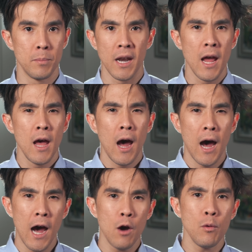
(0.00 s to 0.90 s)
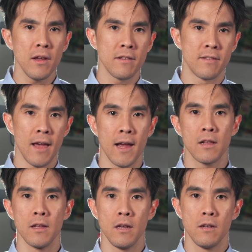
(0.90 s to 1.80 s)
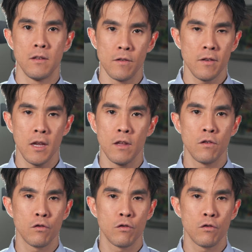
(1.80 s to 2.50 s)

But how exactly does heat